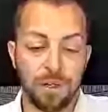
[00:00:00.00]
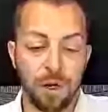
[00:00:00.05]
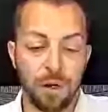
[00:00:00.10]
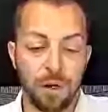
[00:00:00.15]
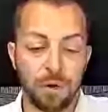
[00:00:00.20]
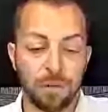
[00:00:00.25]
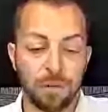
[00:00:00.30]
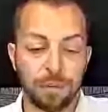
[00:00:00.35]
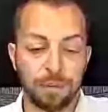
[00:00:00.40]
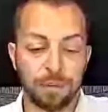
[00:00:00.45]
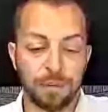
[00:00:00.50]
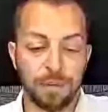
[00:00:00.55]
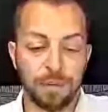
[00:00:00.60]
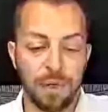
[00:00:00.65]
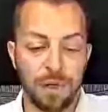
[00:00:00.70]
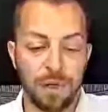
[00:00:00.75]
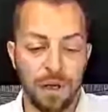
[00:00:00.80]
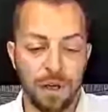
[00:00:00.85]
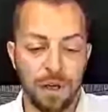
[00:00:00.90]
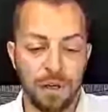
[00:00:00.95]
So,
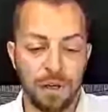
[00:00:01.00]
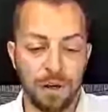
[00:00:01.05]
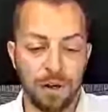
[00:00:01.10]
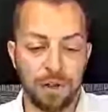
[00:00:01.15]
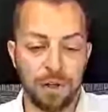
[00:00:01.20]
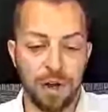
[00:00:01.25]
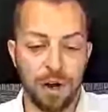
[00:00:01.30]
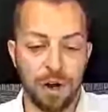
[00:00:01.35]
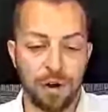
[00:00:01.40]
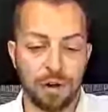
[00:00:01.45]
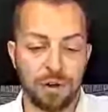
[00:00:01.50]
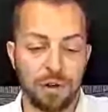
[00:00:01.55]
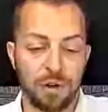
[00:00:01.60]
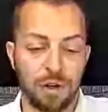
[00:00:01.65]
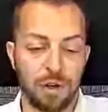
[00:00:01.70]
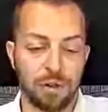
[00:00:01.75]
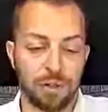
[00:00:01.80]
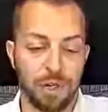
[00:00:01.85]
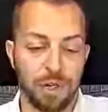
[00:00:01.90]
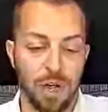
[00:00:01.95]
you know, the
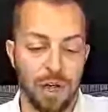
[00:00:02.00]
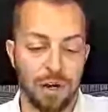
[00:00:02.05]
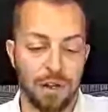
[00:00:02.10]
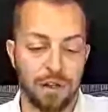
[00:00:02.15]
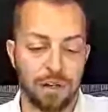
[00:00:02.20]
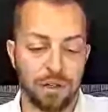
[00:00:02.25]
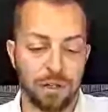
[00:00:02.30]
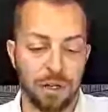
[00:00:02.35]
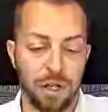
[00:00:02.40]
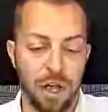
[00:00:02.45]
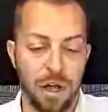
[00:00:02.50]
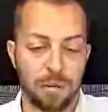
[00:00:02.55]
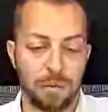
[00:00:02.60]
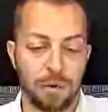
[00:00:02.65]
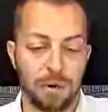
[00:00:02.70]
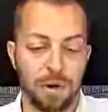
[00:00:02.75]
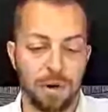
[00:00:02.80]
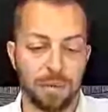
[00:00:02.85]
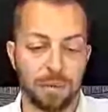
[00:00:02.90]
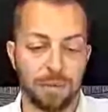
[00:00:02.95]
article goes on, and there's a
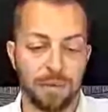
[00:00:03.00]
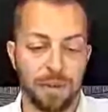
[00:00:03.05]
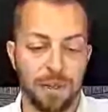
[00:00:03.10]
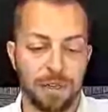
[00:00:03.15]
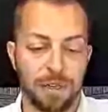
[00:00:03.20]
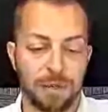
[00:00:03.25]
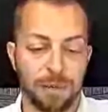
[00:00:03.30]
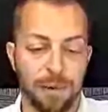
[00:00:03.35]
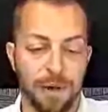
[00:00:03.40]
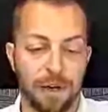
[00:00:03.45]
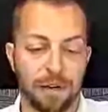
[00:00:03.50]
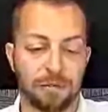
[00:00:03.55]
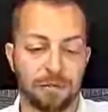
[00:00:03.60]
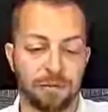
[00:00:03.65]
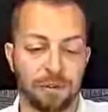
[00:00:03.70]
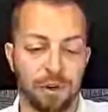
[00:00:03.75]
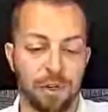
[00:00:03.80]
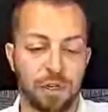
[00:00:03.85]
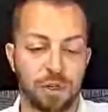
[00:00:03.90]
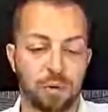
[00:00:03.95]
lot more this
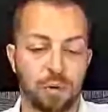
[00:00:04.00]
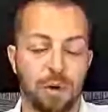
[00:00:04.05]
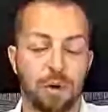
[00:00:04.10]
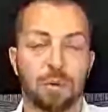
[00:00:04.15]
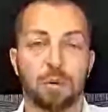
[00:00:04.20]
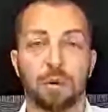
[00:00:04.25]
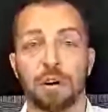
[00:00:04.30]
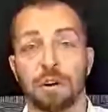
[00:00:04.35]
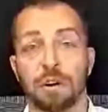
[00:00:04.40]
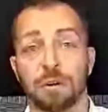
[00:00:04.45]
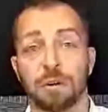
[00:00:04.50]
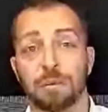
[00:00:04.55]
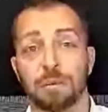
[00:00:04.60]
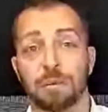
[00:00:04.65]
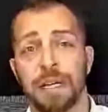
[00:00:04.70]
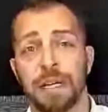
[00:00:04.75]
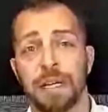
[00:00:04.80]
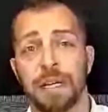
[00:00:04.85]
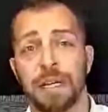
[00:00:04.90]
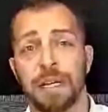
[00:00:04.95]
about virtual
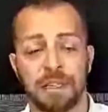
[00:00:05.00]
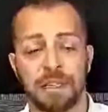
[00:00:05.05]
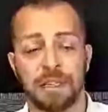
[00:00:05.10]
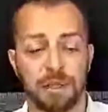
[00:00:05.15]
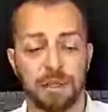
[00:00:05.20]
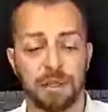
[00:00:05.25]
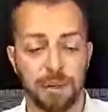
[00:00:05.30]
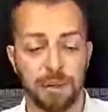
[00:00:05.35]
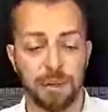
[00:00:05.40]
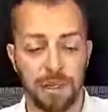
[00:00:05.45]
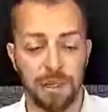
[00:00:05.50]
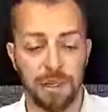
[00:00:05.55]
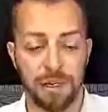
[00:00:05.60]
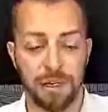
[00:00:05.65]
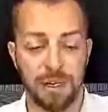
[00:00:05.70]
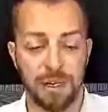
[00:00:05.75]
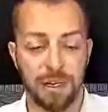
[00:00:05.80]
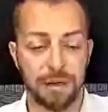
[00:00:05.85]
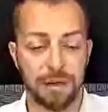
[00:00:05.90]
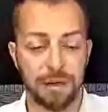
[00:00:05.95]
workplace
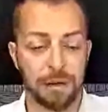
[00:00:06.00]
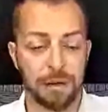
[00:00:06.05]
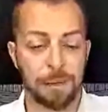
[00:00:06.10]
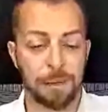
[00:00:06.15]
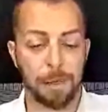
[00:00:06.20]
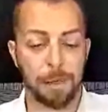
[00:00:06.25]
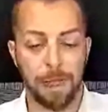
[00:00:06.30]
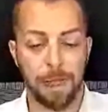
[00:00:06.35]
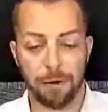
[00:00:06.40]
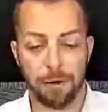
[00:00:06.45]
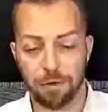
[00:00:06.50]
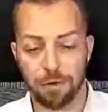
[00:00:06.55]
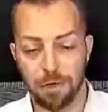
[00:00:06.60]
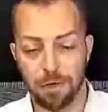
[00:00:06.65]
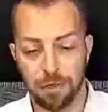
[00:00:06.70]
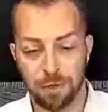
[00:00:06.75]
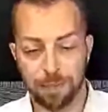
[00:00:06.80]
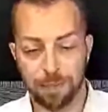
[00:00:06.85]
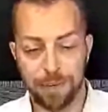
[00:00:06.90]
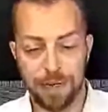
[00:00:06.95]
accessibility,
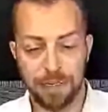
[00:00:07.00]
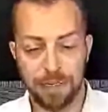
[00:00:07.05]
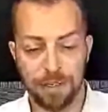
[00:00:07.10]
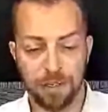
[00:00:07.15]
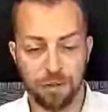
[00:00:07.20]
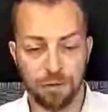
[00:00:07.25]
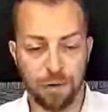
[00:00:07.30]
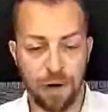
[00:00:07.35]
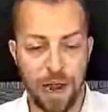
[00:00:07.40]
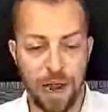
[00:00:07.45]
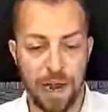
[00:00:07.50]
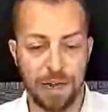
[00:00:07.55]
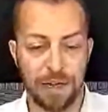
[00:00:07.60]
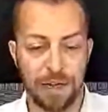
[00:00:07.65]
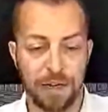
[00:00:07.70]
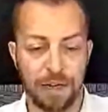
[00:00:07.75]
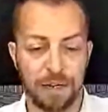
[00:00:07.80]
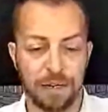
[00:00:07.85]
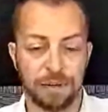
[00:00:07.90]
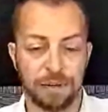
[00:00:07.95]
results based
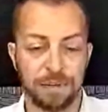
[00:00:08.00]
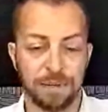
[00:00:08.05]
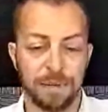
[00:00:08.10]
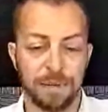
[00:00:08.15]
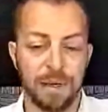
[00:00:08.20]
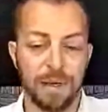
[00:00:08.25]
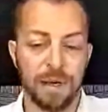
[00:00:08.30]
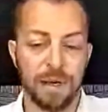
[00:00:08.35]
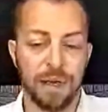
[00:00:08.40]
tracking,